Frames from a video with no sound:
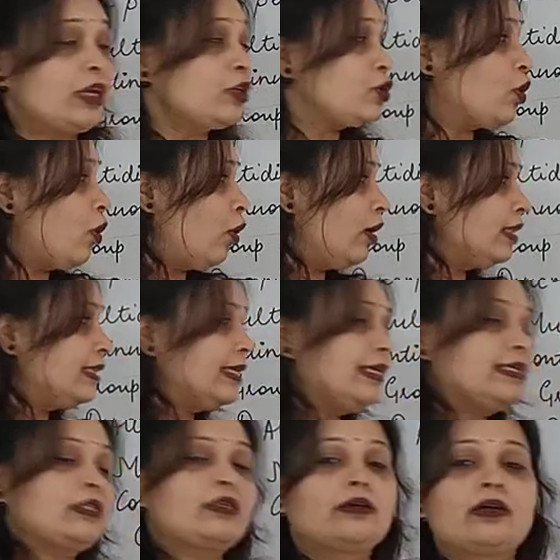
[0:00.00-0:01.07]
So all
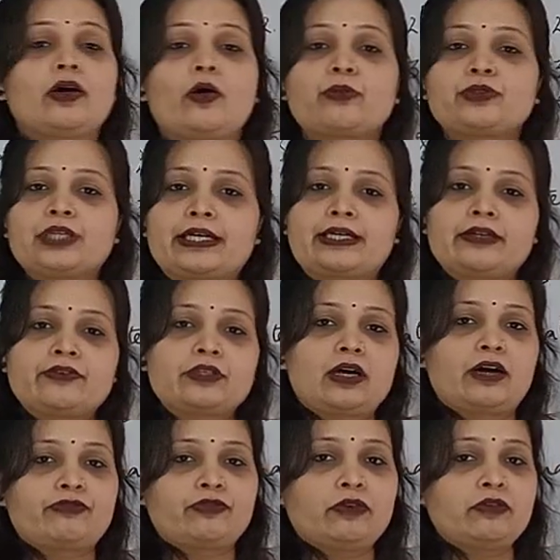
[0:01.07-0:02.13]
these objectives
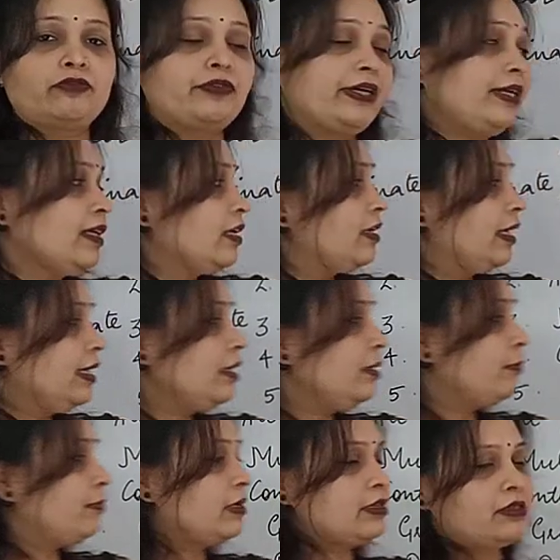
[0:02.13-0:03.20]
are fulfilled
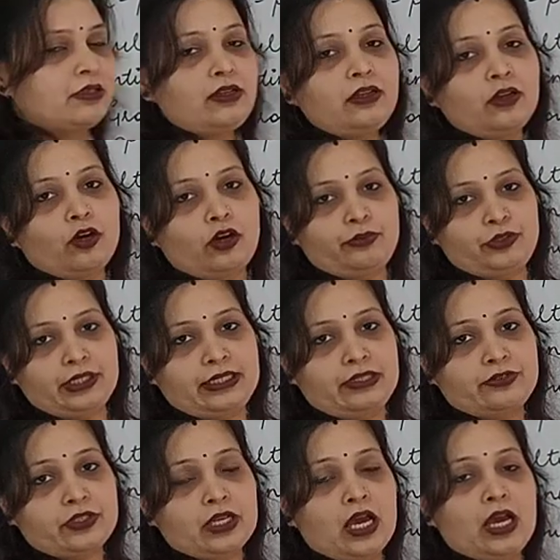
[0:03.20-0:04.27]
in personal
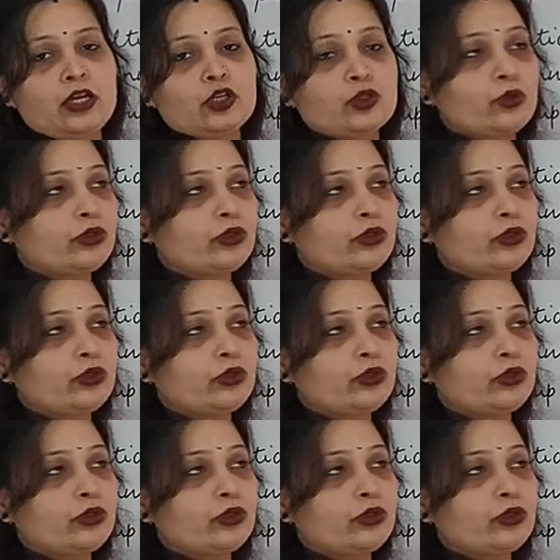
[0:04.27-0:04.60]
objectives.